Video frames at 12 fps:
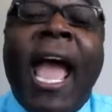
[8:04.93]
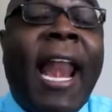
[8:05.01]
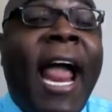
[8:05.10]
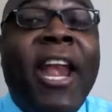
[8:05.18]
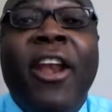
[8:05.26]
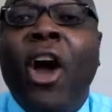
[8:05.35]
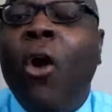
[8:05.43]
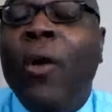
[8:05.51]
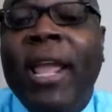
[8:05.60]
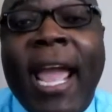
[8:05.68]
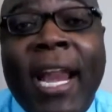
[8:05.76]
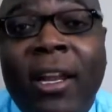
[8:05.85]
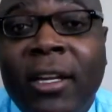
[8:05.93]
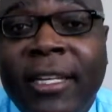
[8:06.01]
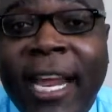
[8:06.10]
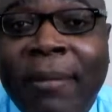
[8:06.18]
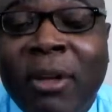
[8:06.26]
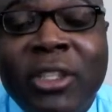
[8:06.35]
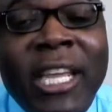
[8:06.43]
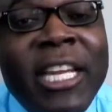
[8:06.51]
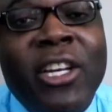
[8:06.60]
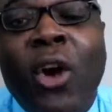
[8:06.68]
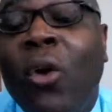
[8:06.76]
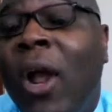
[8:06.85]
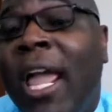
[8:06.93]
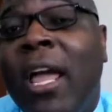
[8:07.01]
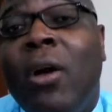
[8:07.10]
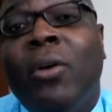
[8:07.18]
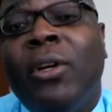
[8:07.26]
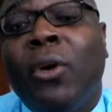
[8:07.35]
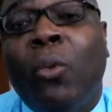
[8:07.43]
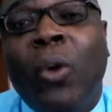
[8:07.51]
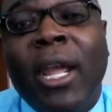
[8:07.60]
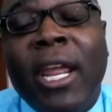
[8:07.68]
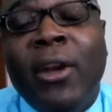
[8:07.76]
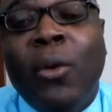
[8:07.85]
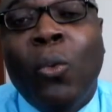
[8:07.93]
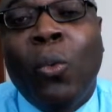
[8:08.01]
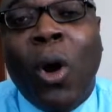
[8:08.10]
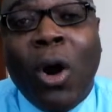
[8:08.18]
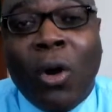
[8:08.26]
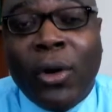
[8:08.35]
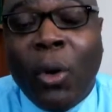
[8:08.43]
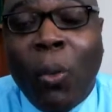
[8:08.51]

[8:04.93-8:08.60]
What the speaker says: And I know he hadn't looked at it because ain't no hell in the world,